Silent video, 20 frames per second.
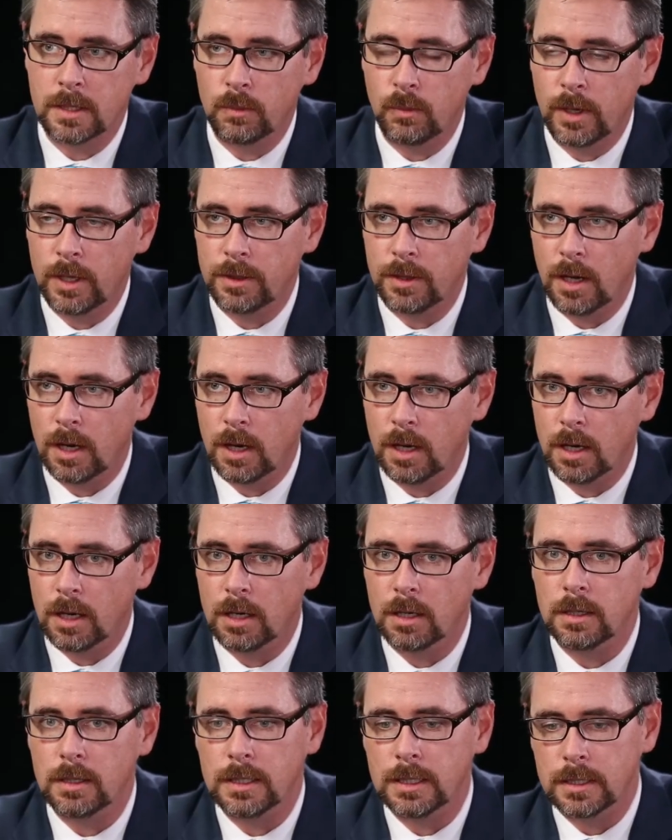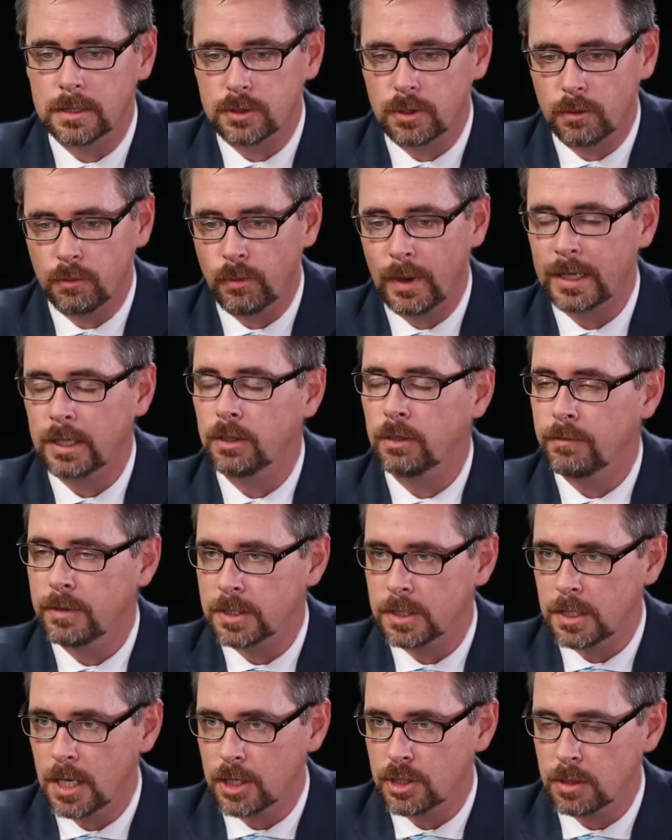and with our sort of regular
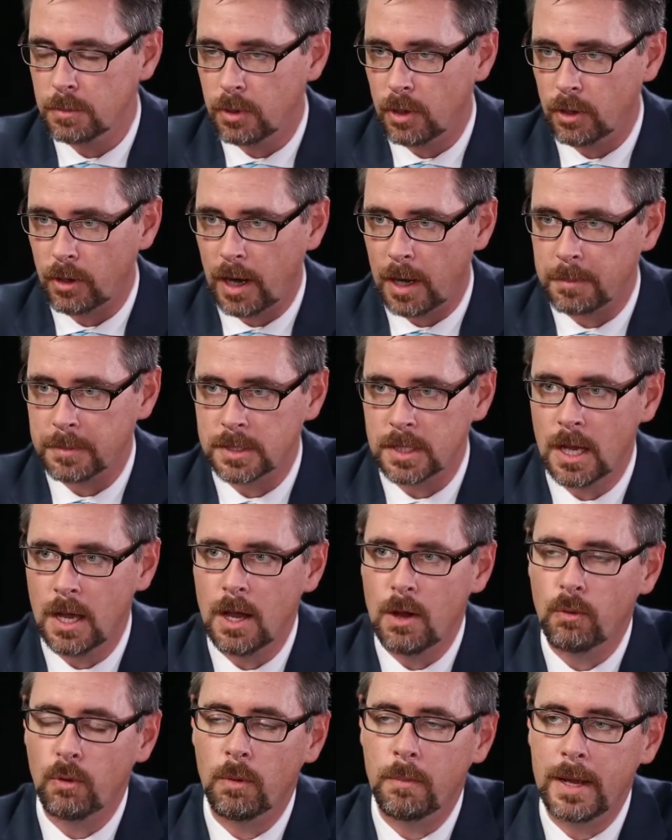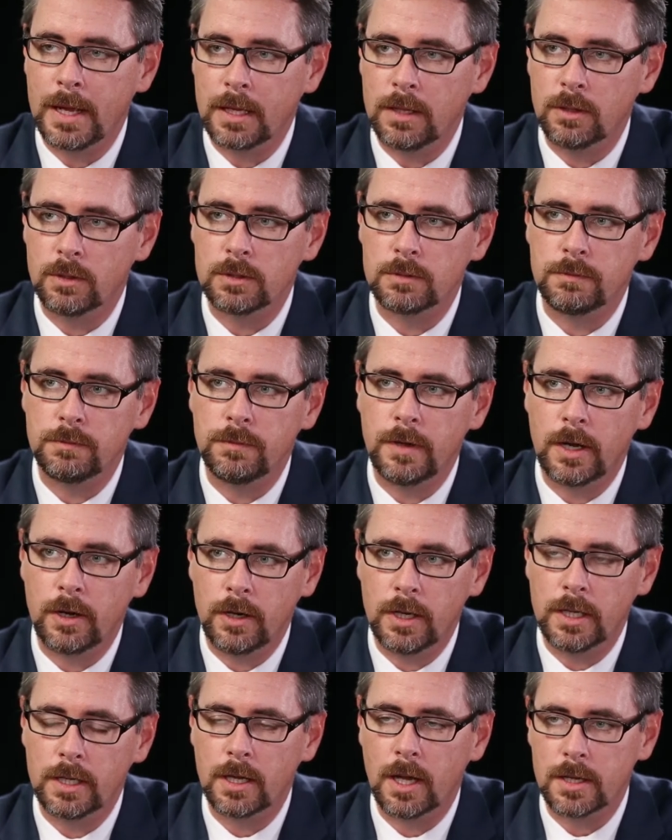visitation programs, we're making those
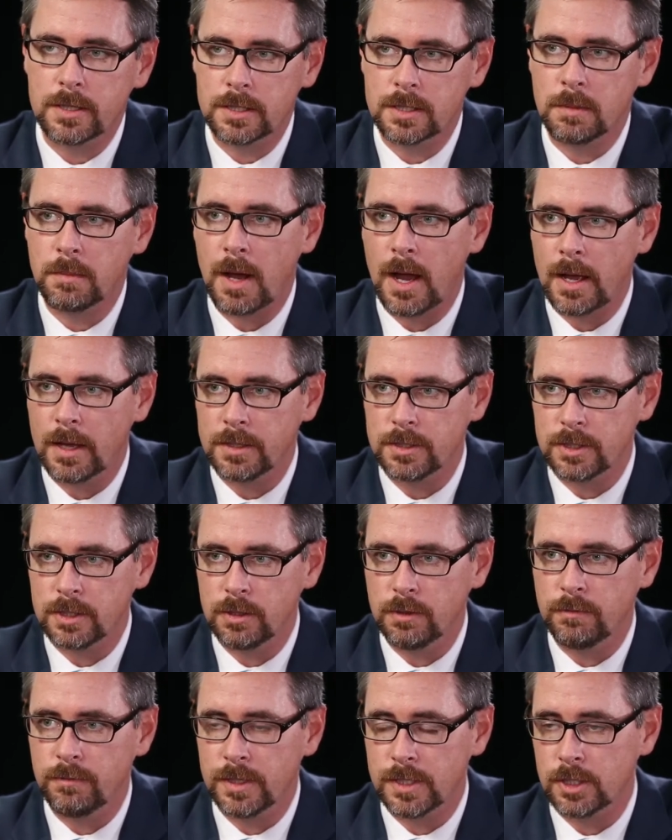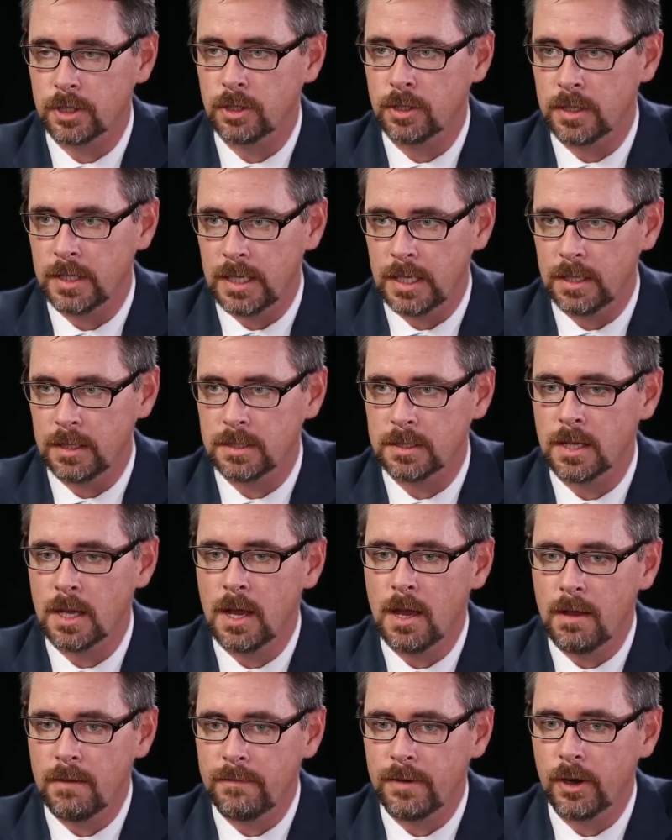very customized to visitor needs,
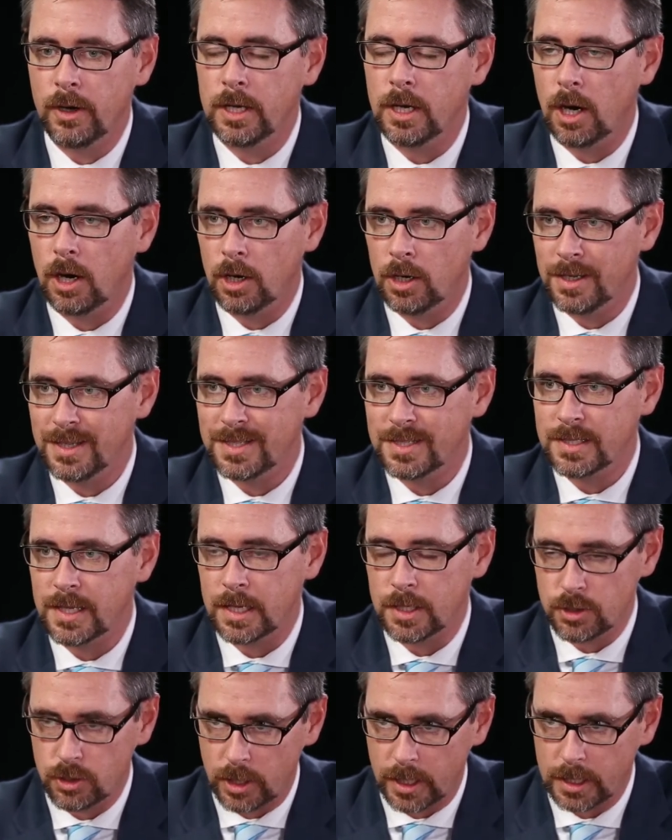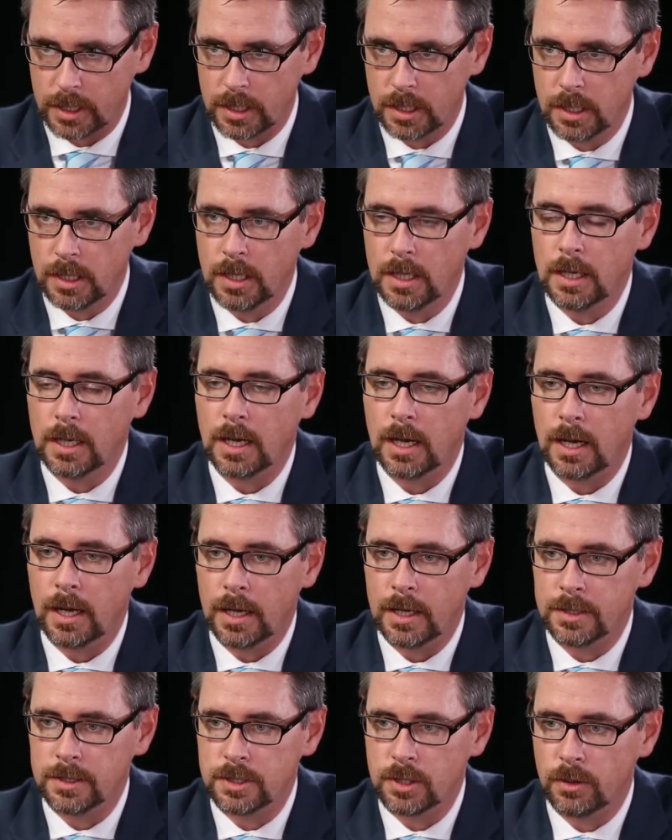very artist-centric.
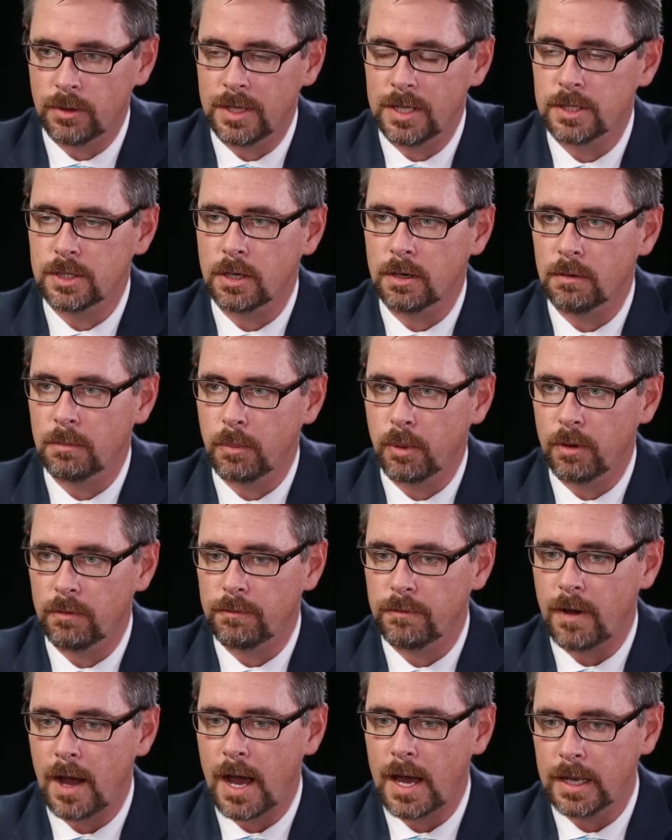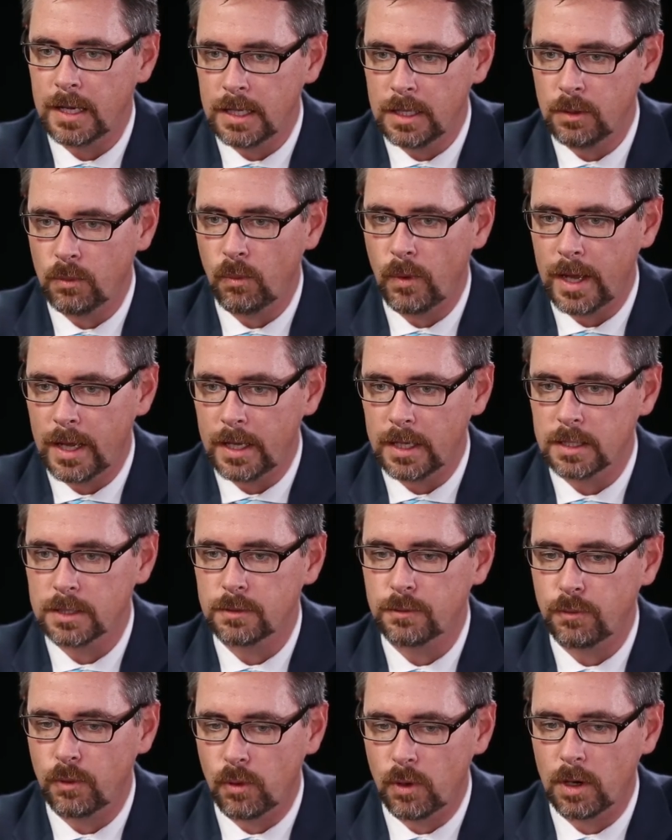And so these are providing ways
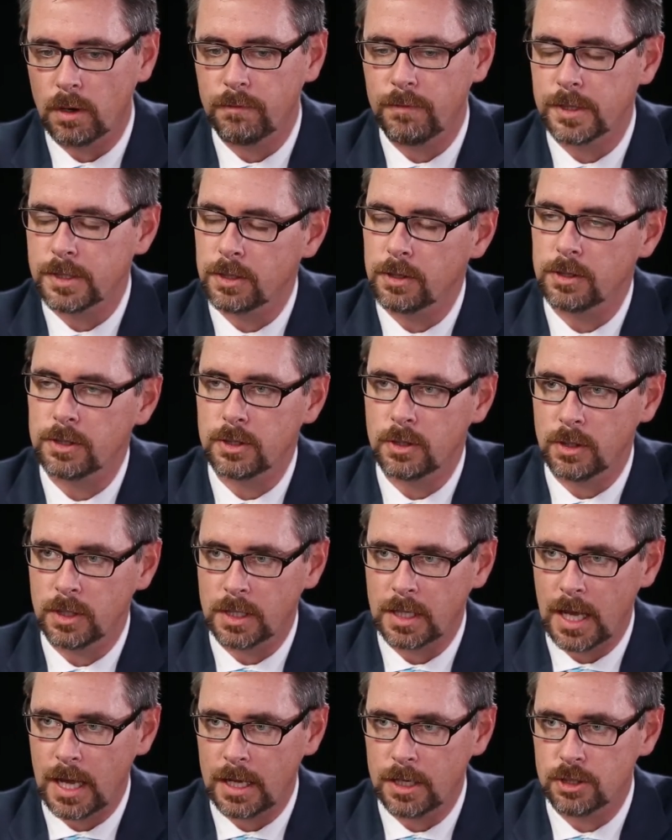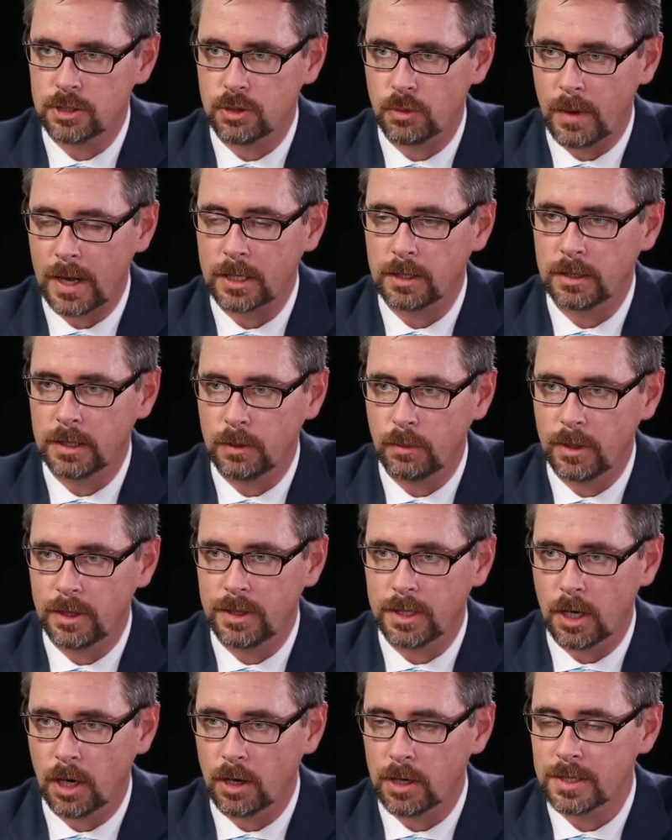for visitors to engage directly with
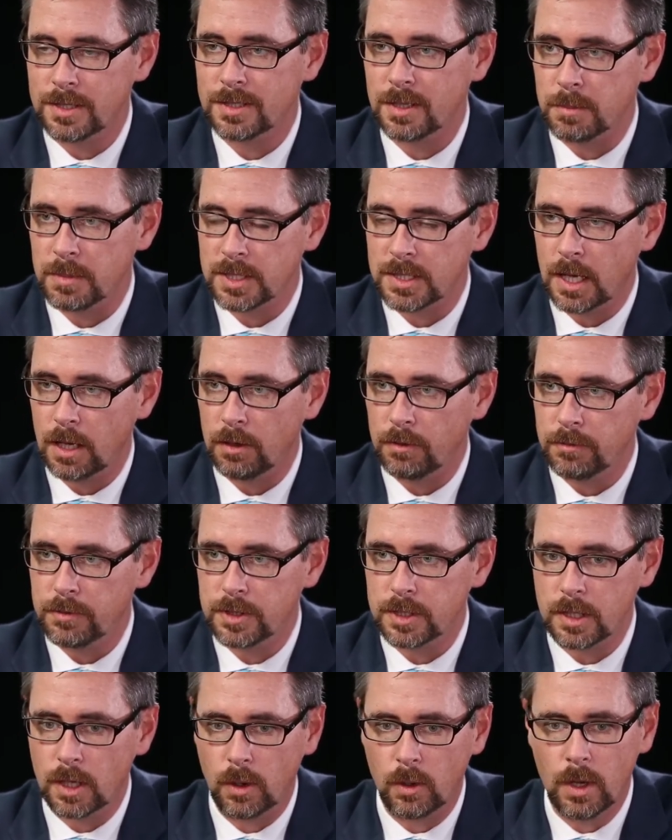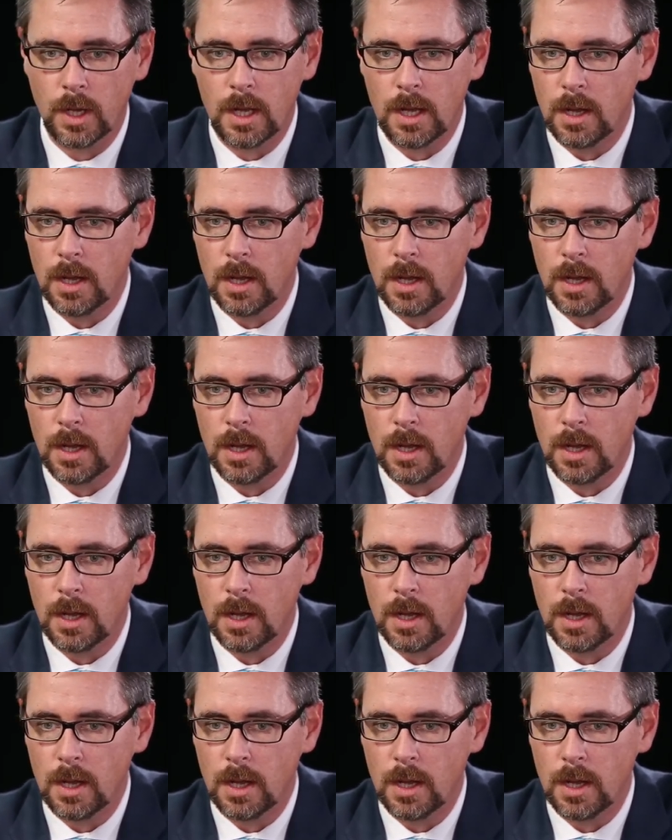the artists themselves, so